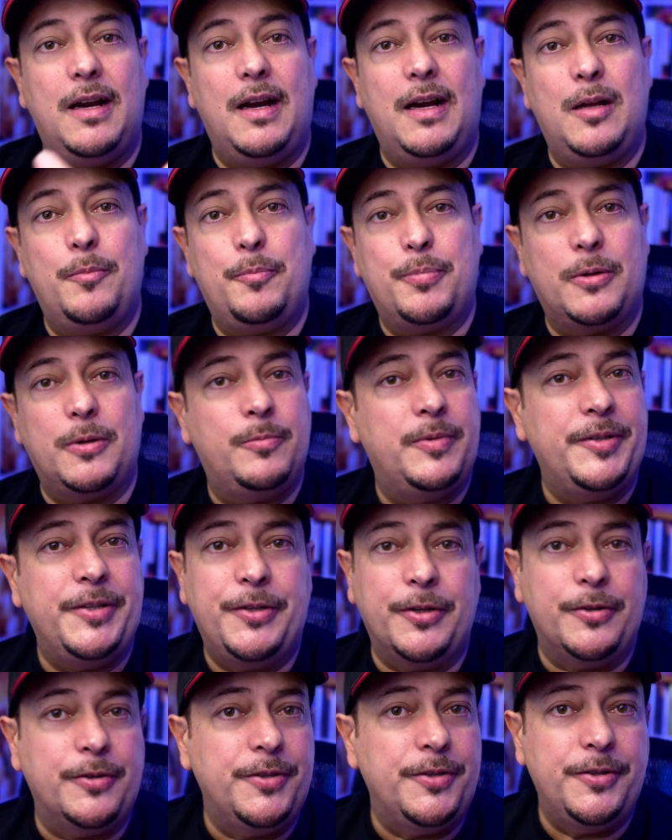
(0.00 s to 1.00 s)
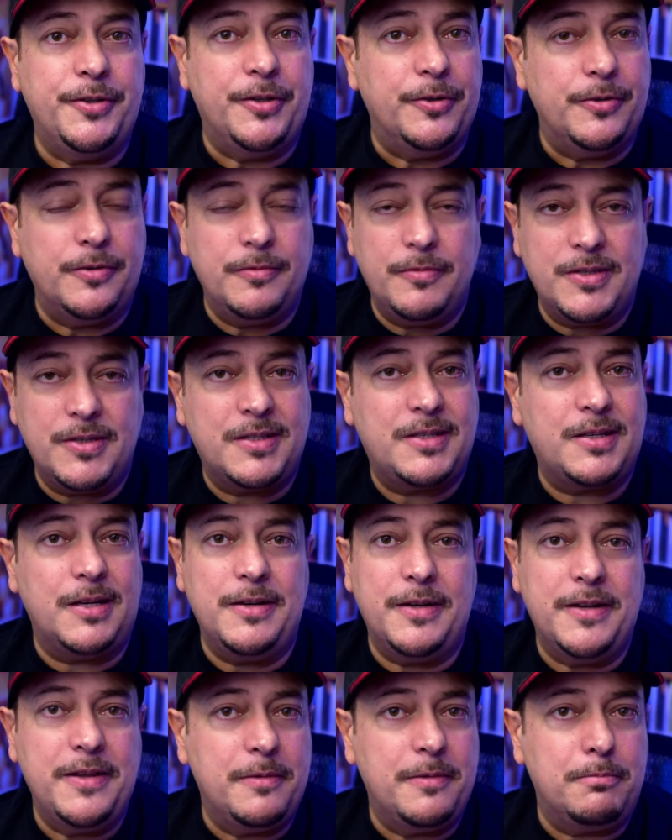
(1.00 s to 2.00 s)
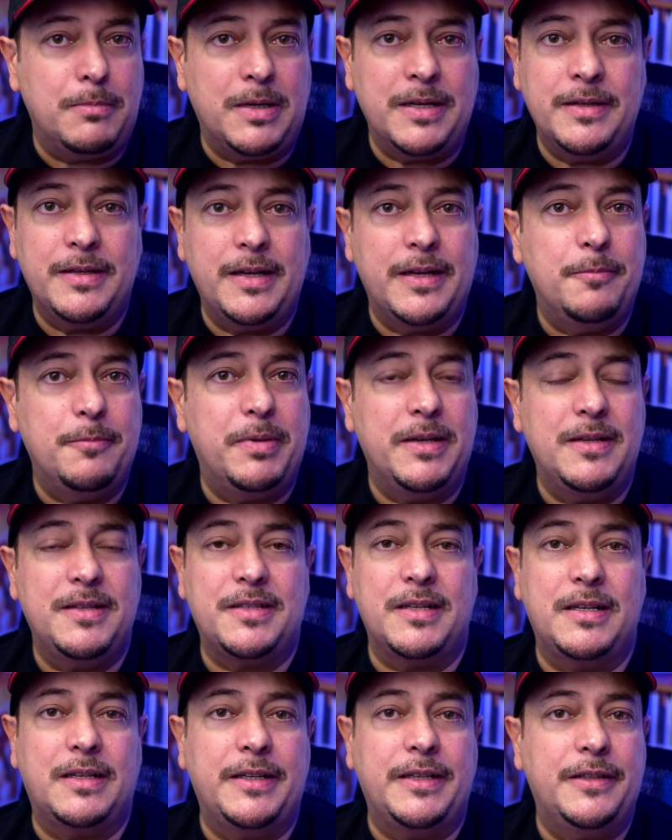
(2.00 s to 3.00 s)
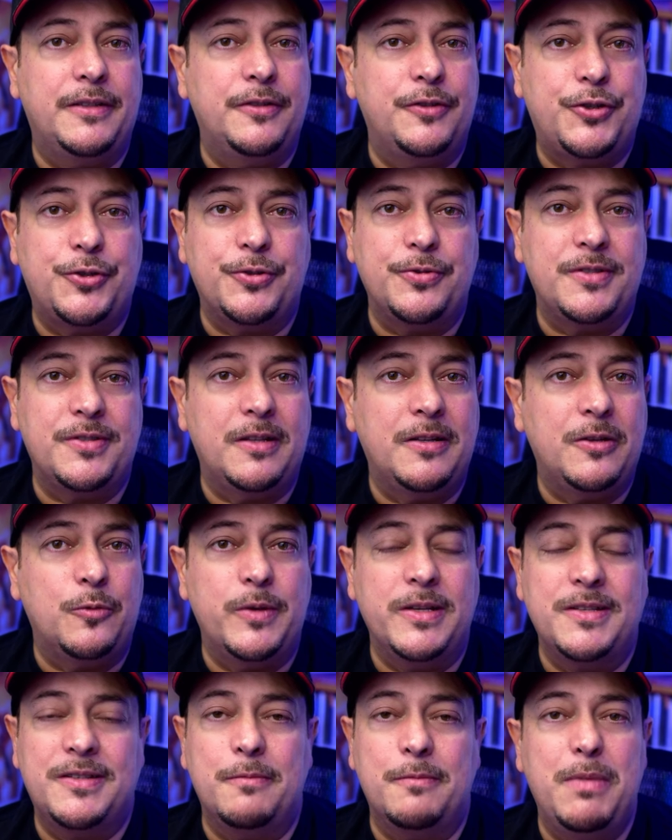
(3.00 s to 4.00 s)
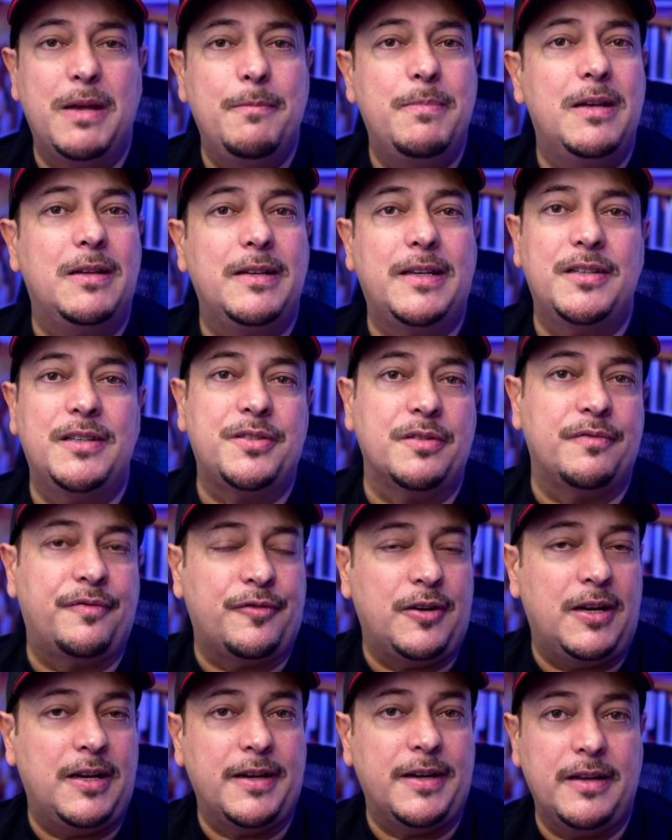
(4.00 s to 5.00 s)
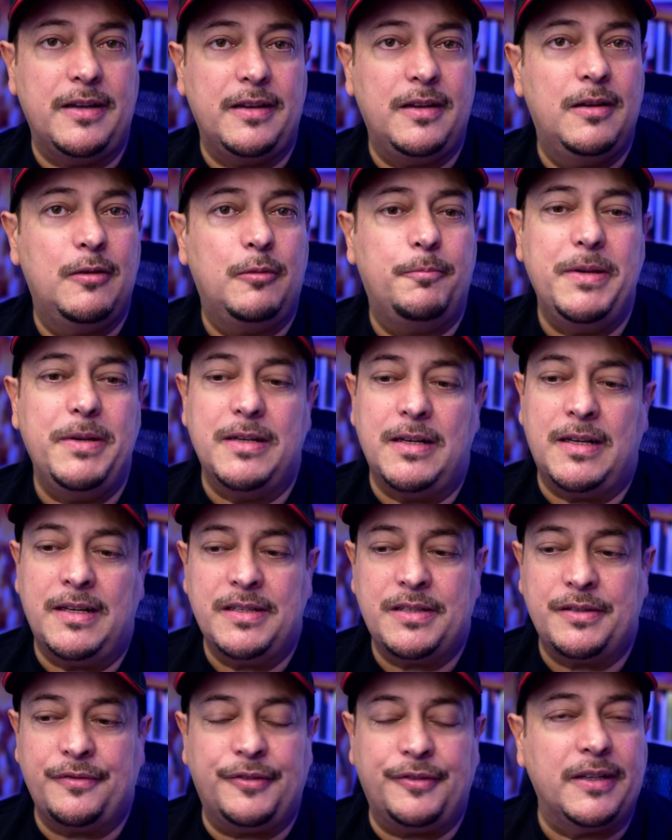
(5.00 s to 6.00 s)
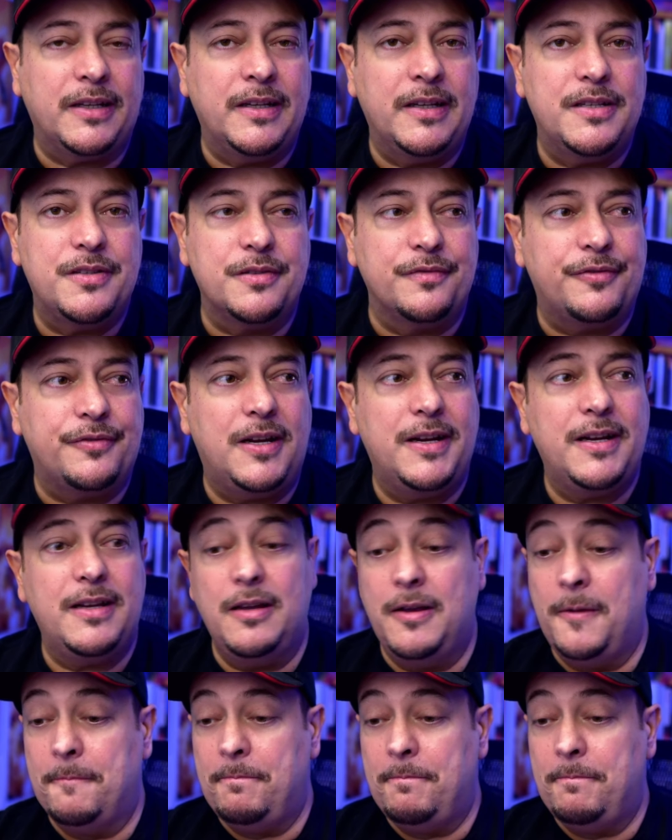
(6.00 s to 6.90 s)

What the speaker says: I'll probably go, you know, the Sunday, the Monday, basically the Tuesday, the Wednesday. Maybe I'll get to Friday. It'll be nice if I can get to Friday.